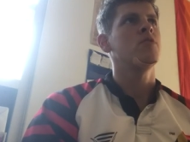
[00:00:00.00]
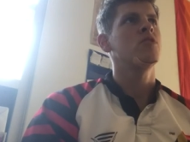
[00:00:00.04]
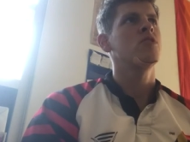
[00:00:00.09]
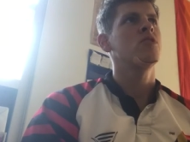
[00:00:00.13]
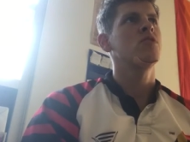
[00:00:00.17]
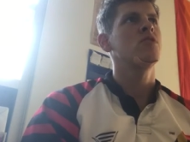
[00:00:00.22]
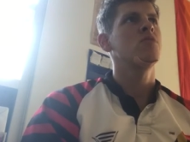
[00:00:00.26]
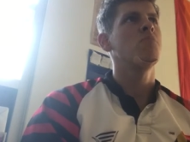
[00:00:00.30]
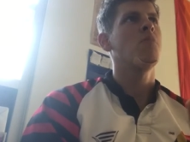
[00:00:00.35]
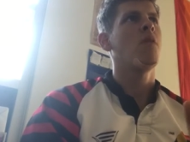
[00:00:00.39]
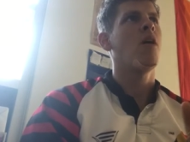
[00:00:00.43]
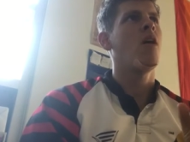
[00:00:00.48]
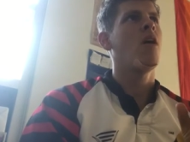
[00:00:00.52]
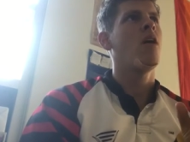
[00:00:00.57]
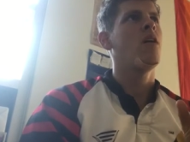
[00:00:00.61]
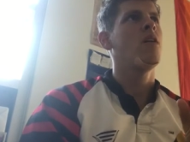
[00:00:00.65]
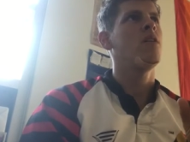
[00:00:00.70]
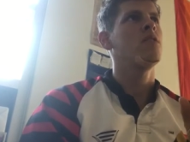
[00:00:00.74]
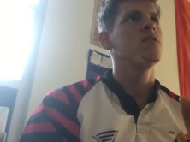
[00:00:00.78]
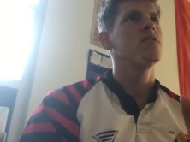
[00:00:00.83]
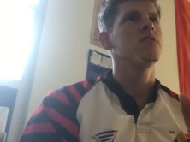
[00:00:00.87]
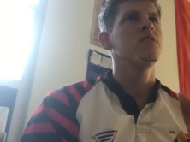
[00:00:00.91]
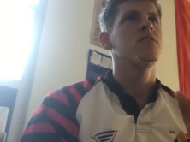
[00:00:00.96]

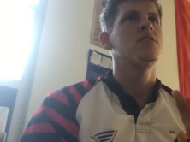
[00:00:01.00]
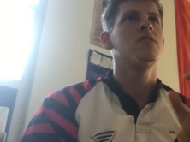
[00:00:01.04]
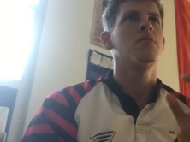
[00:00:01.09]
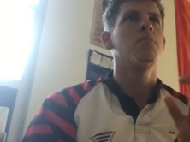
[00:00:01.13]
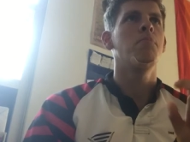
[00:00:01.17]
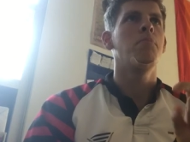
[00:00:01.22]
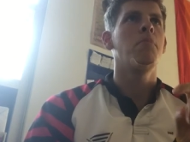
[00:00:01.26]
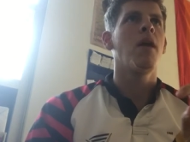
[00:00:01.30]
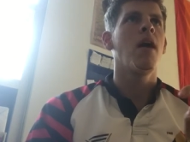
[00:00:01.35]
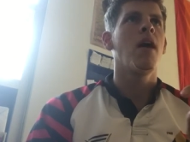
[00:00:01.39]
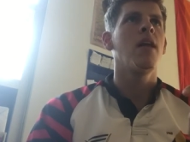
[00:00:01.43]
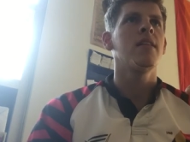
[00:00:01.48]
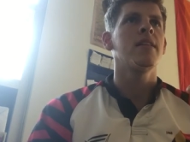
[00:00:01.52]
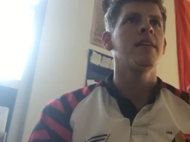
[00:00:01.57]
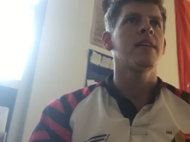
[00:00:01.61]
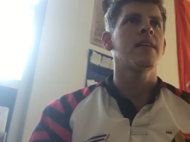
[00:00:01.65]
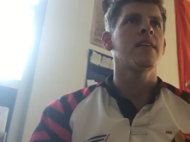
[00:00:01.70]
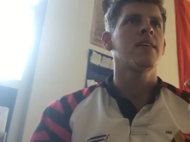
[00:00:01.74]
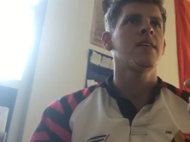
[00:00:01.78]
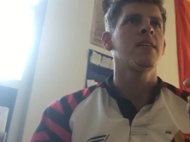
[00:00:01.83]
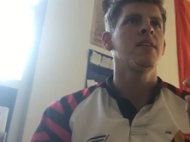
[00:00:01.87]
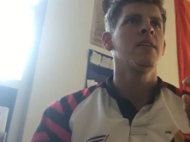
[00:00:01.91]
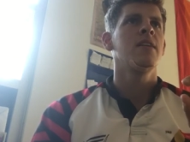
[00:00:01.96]
small
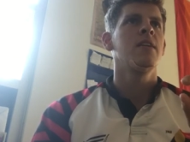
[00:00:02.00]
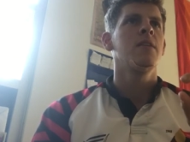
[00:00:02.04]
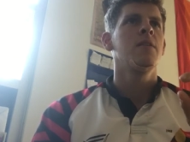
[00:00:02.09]
symbolic